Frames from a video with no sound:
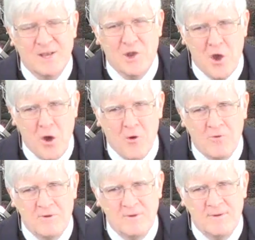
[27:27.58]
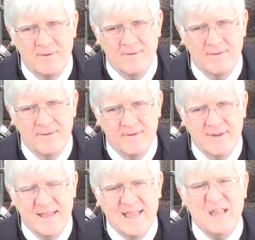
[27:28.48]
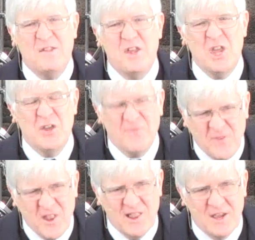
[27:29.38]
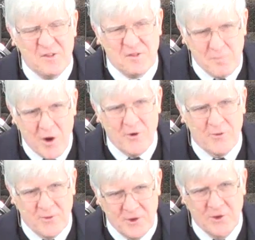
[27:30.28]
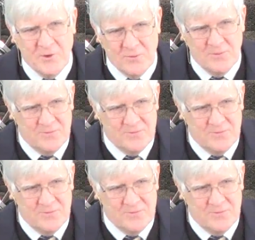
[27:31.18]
No, he's infinitely smarter than you.